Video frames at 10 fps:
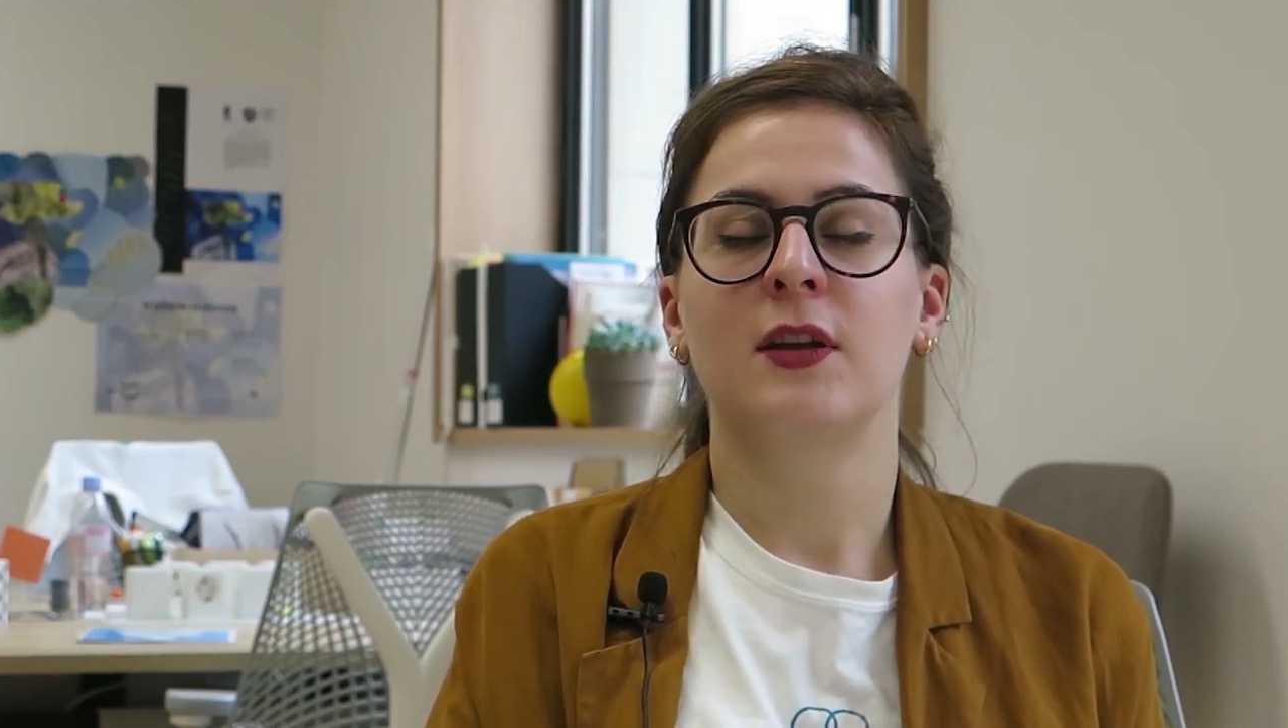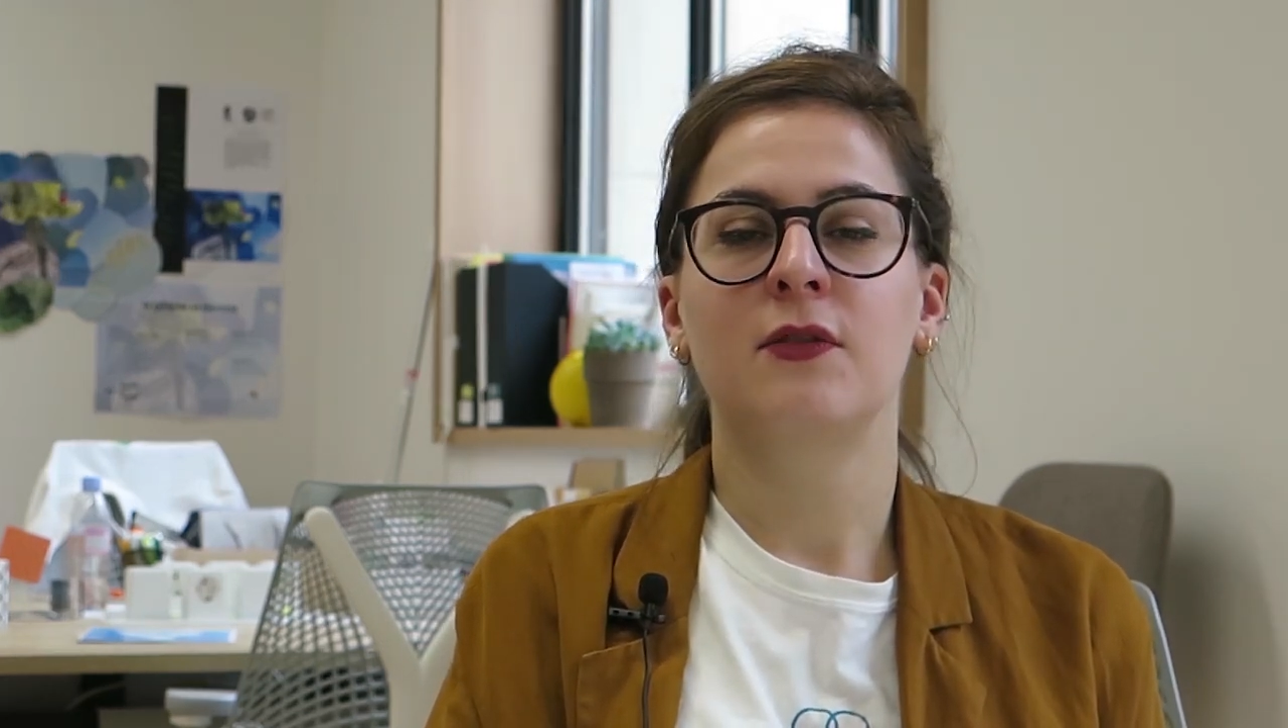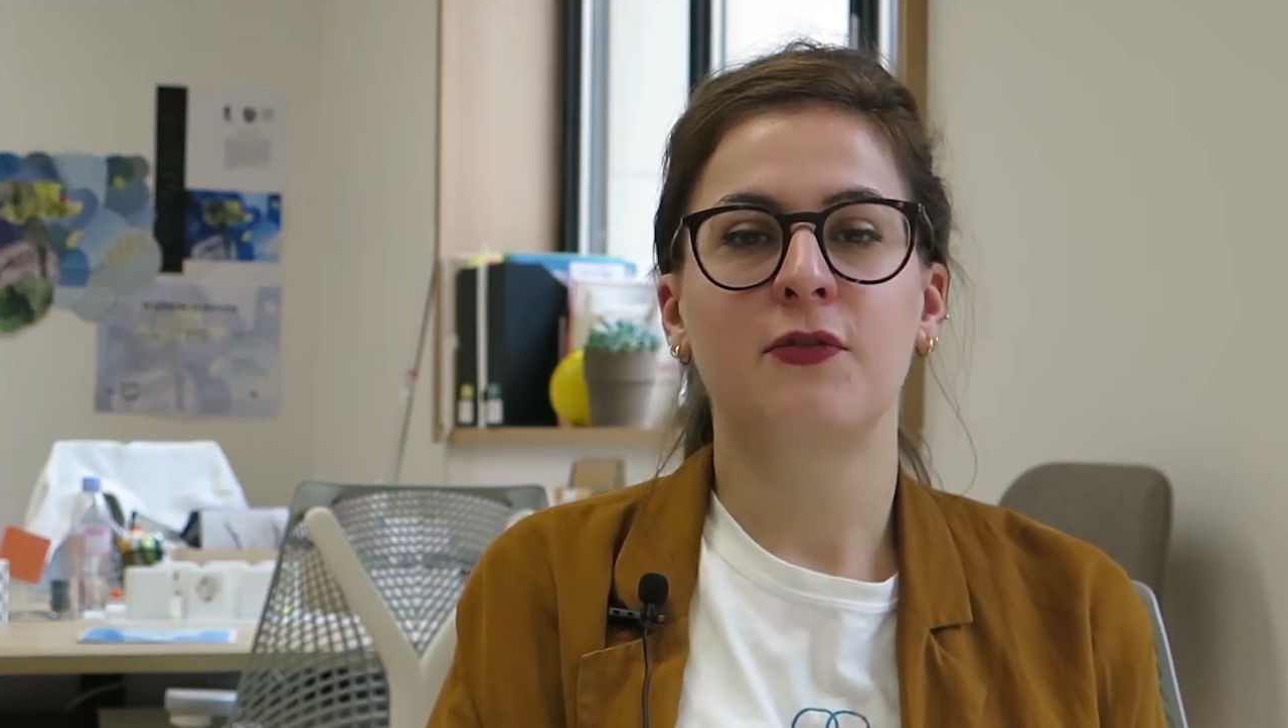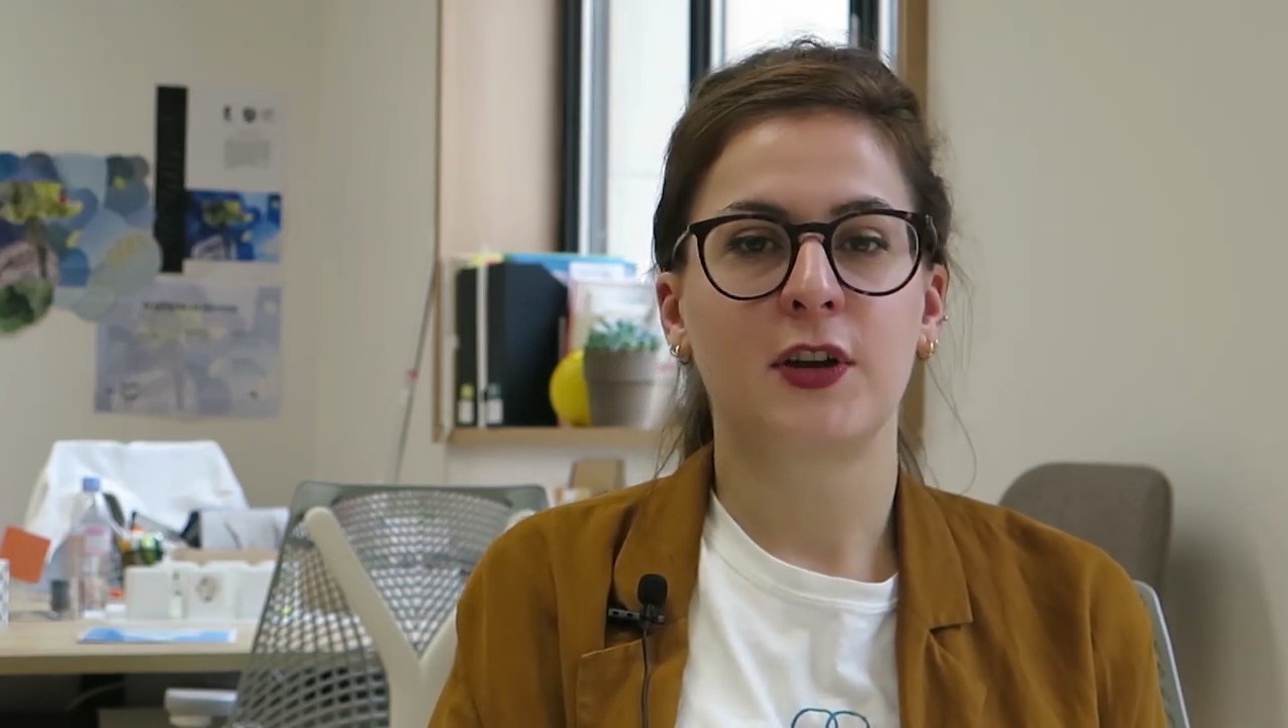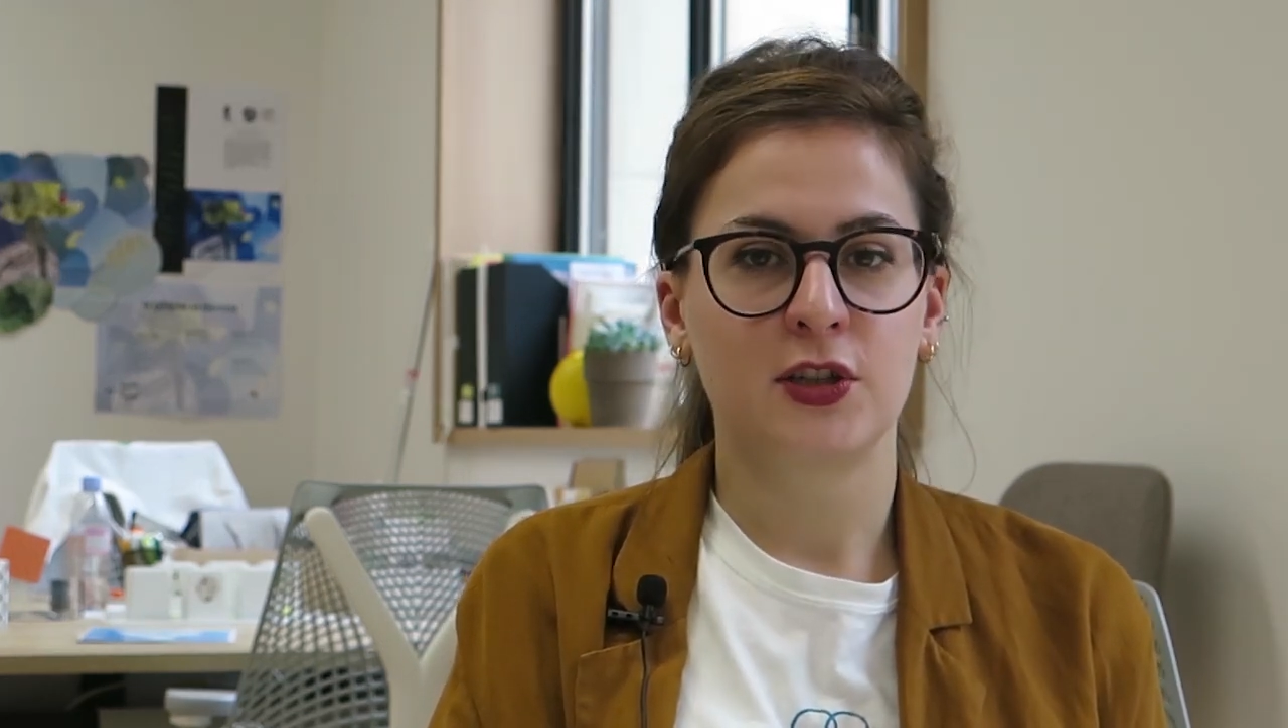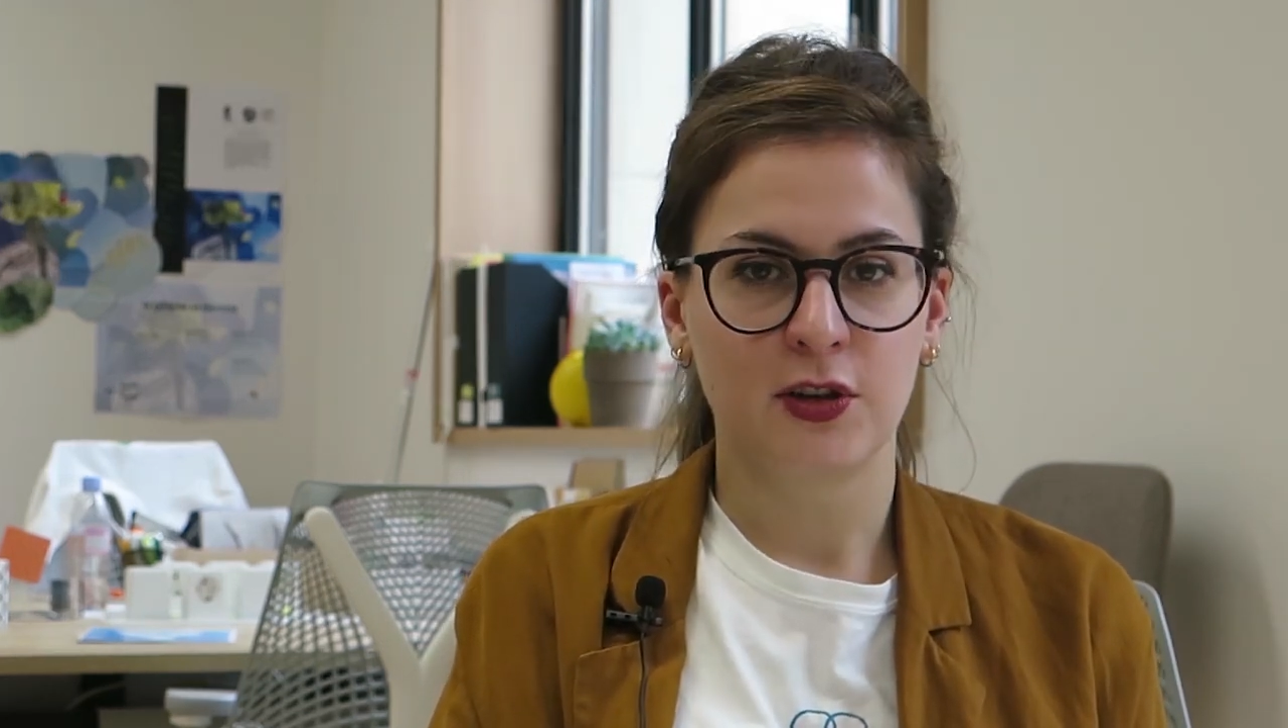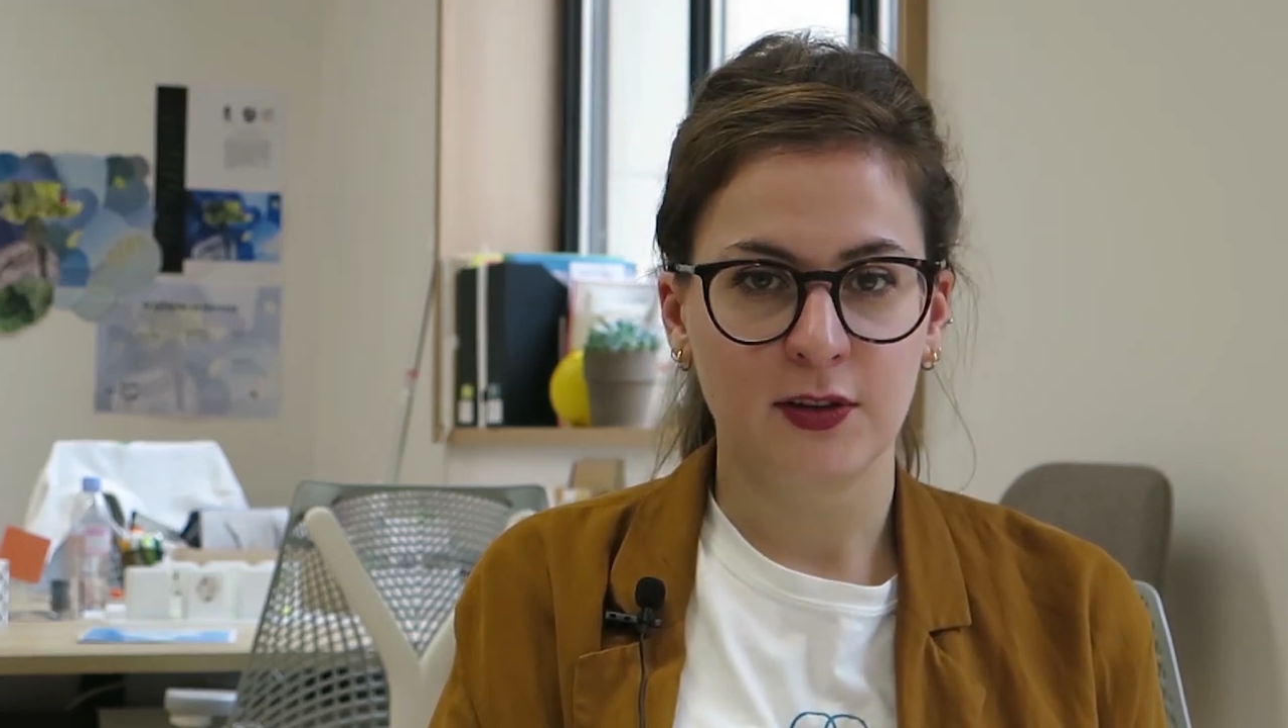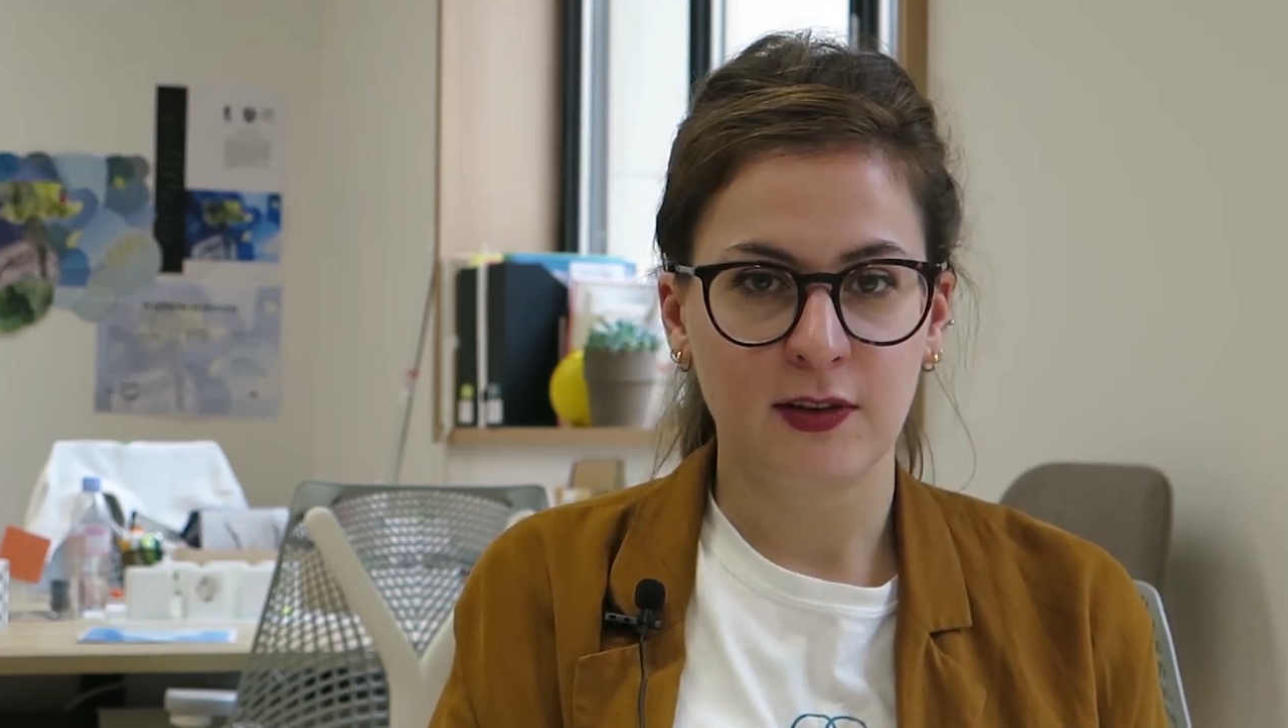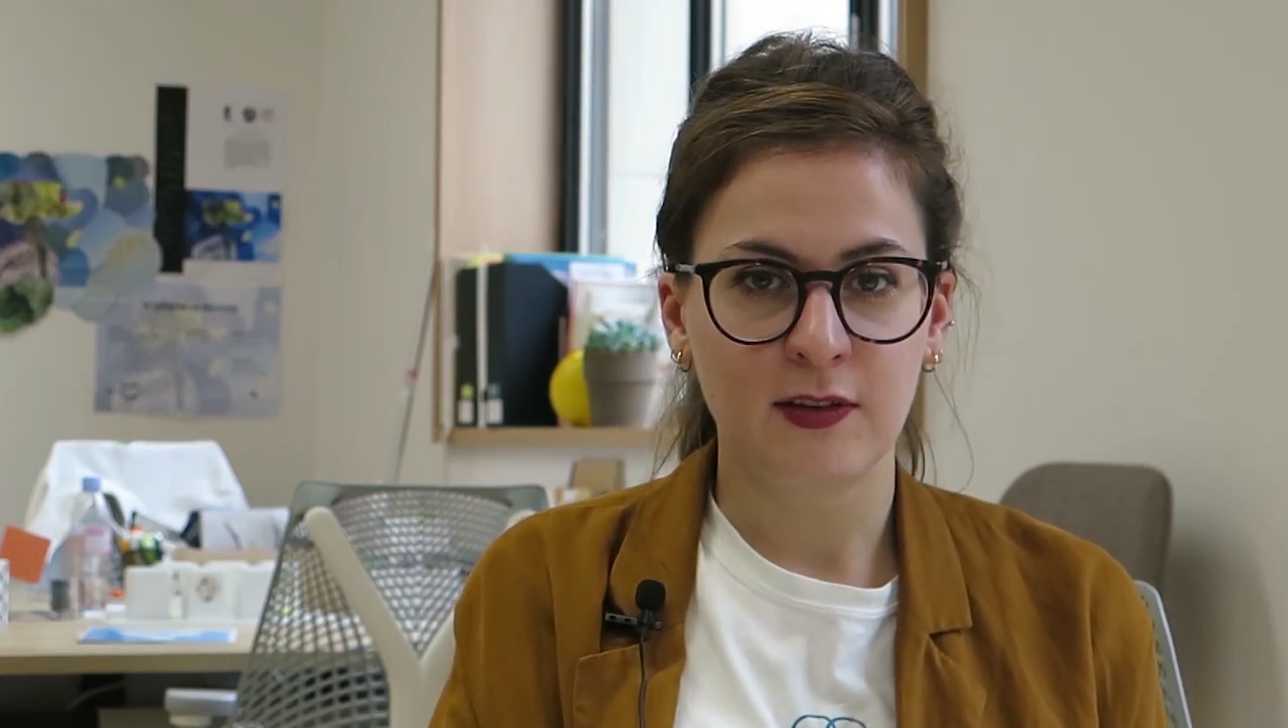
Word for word: in fashion